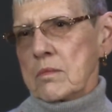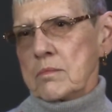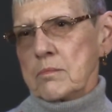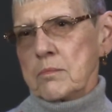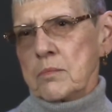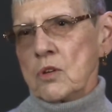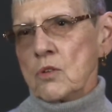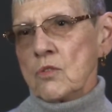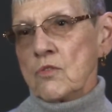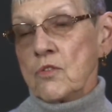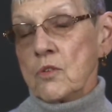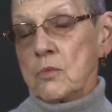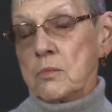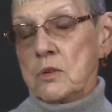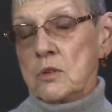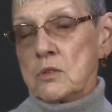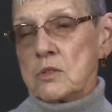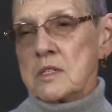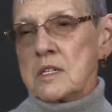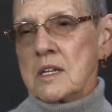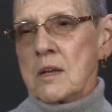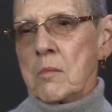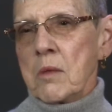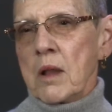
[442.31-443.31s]
beautiful
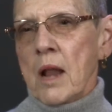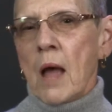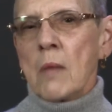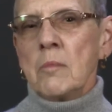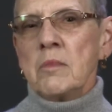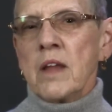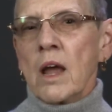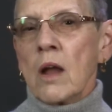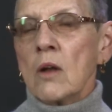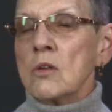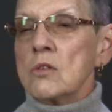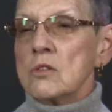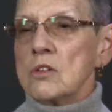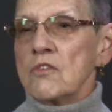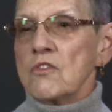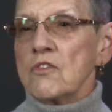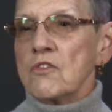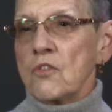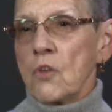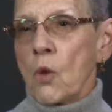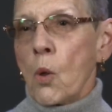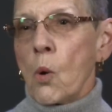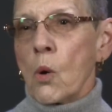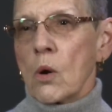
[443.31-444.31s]
museum, and I'm down on the
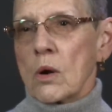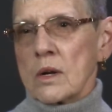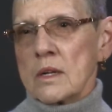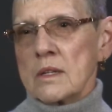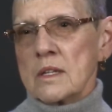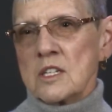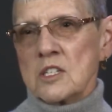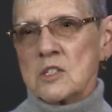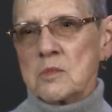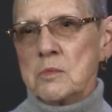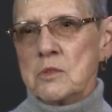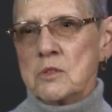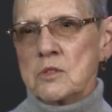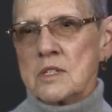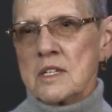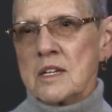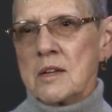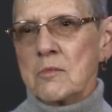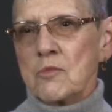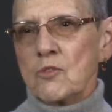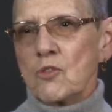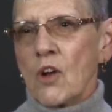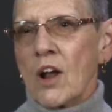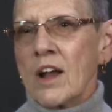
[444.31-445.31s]
floor in this
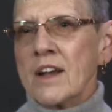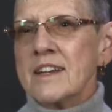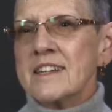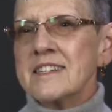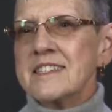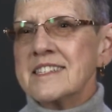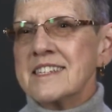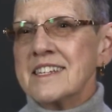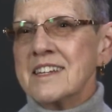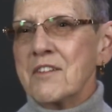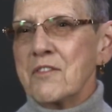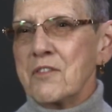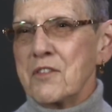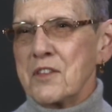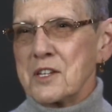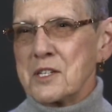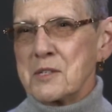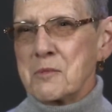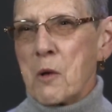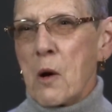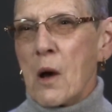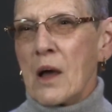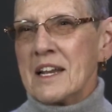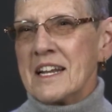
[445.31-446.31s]
museum trying to see if
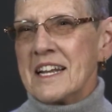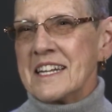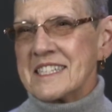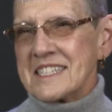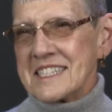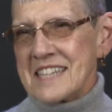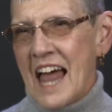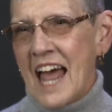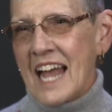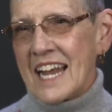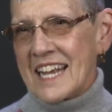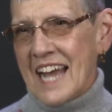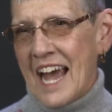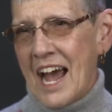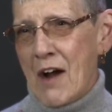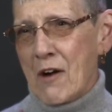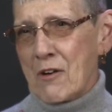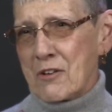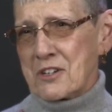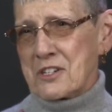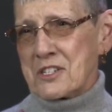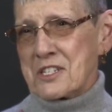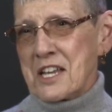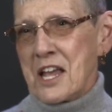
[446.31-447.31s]
this one is like
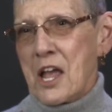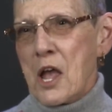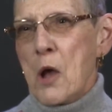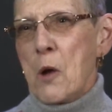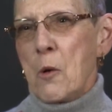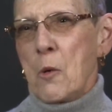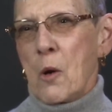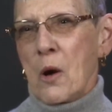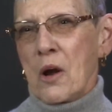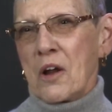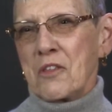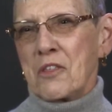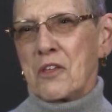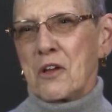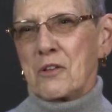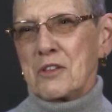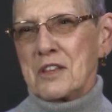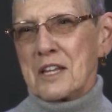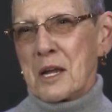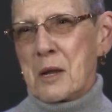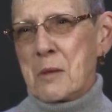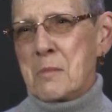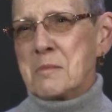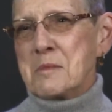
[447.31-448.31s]
ours, where the
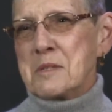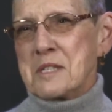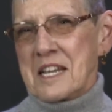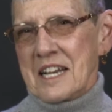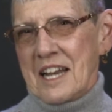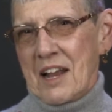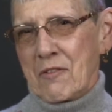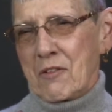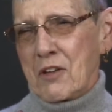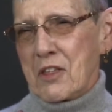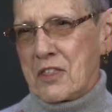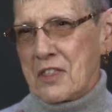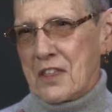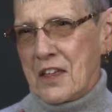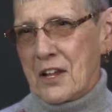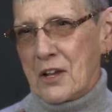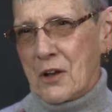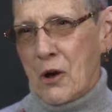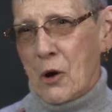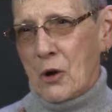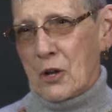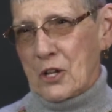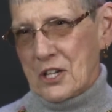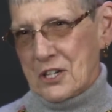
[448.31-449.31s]
limbs and everything
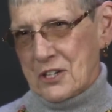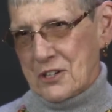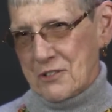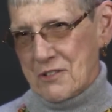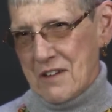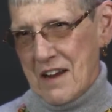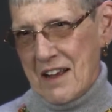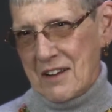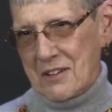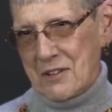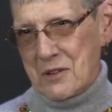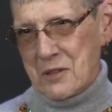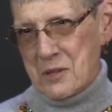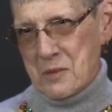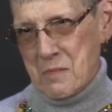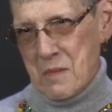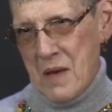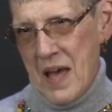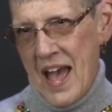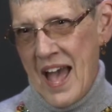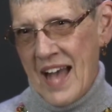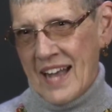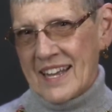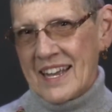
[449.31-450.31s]
go clear around to the
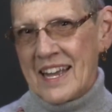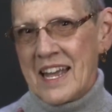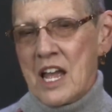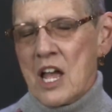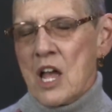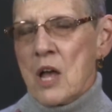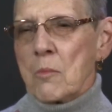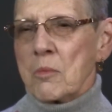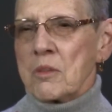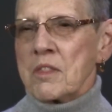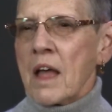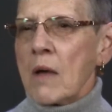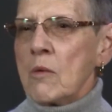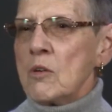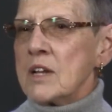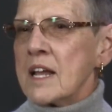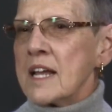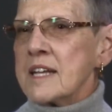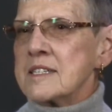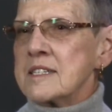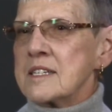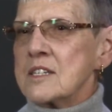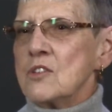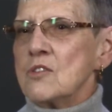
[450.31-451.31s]
back. But that one
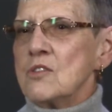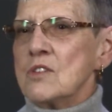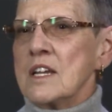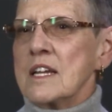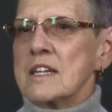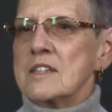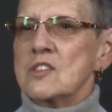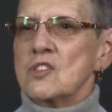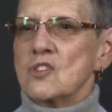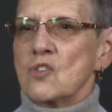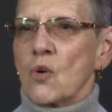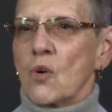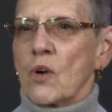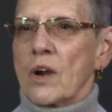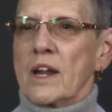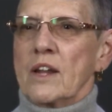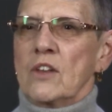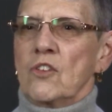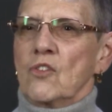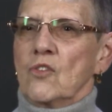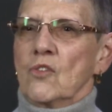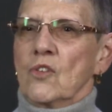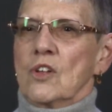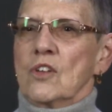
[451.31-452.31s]
has a unique story
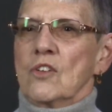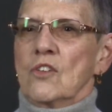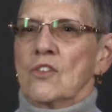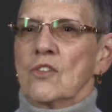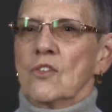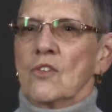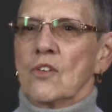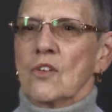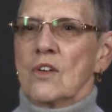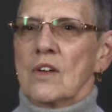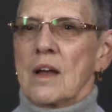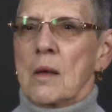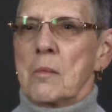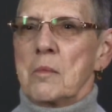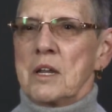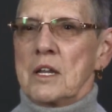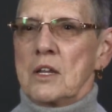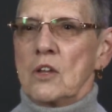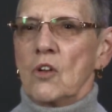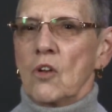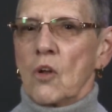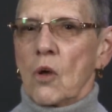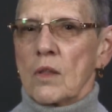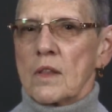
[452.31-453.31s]
to it too. Mm-hmm. I
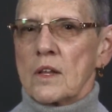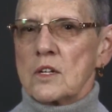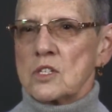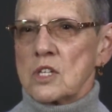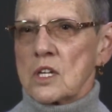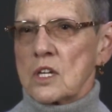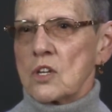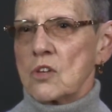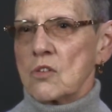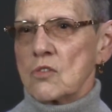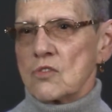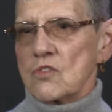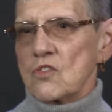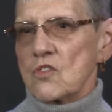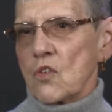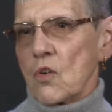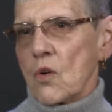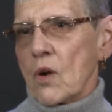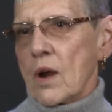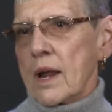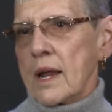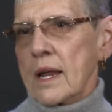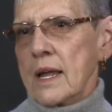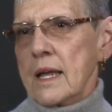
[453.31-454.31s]
mean, there's a cute
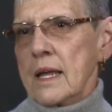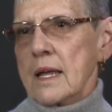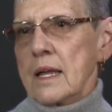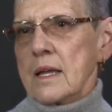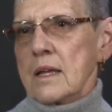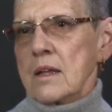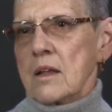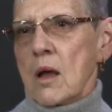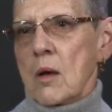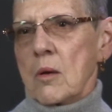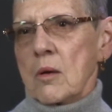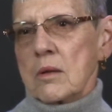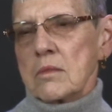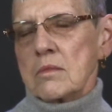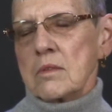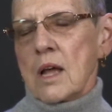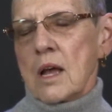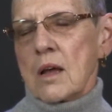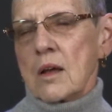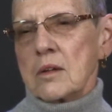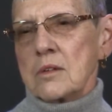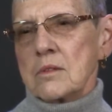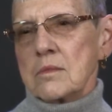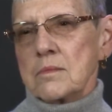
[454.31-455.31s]
story,
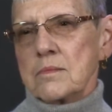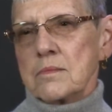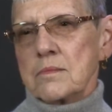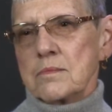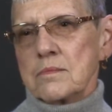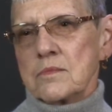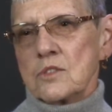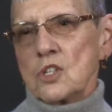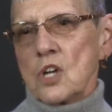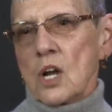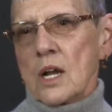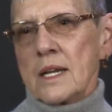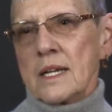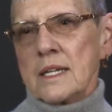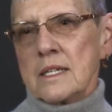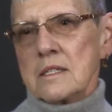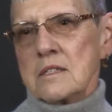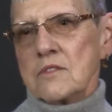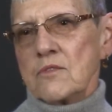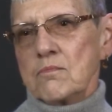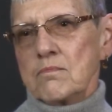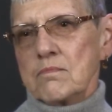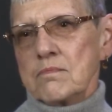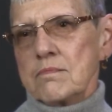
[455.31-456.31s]

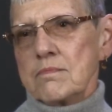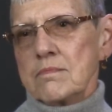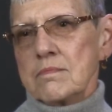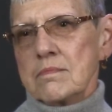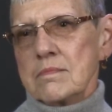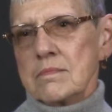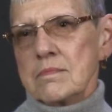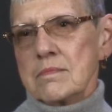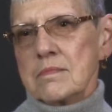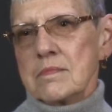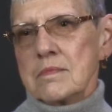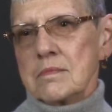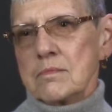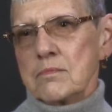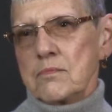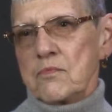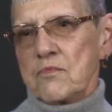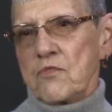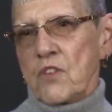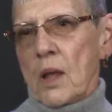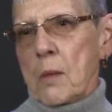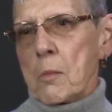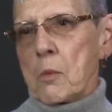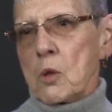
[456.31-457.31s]
Chinese
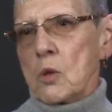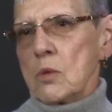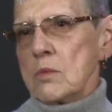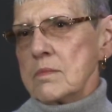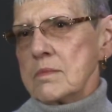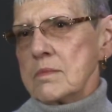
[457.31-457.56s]
fable.